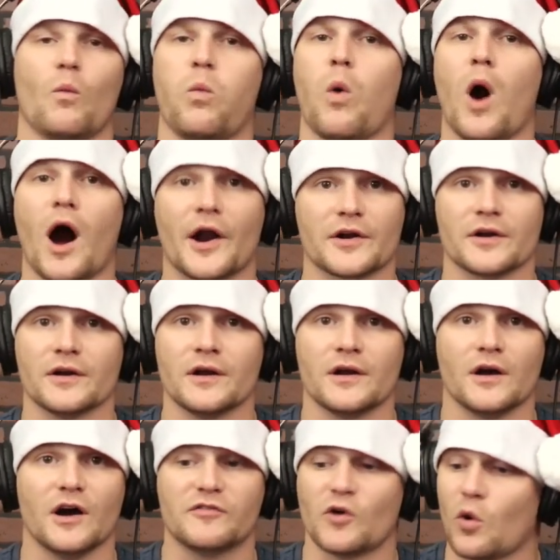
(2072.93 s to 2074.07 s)
water,
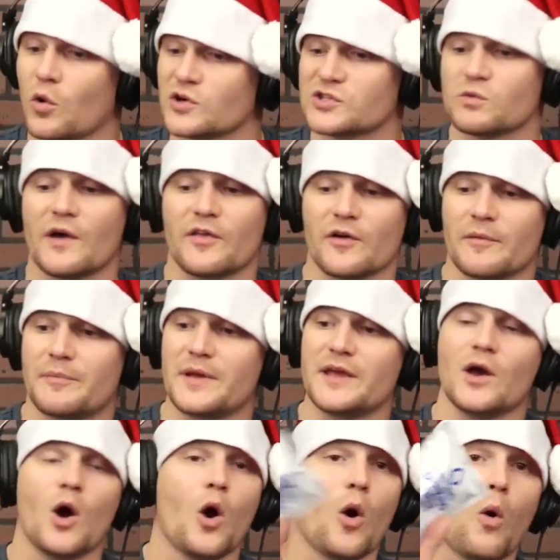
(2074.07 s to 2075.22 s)
of course, whether it
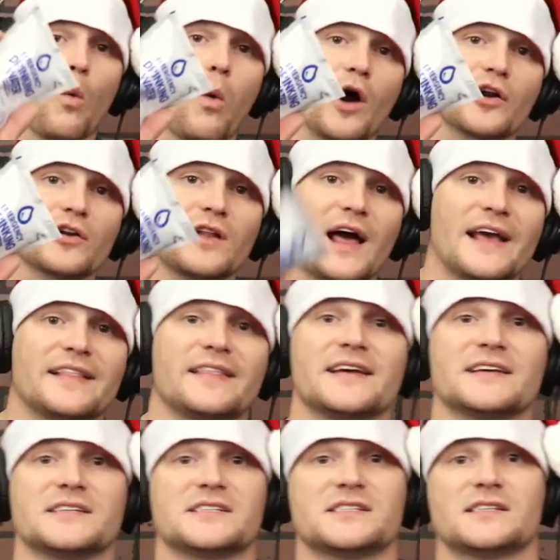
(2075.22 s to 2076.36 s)
be water like
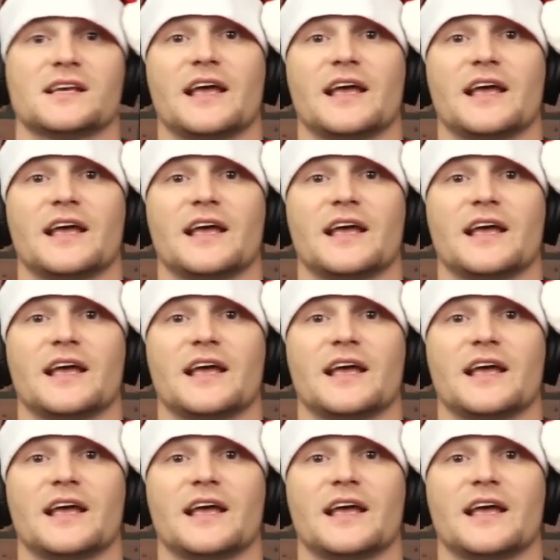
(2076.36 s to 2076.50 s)
this,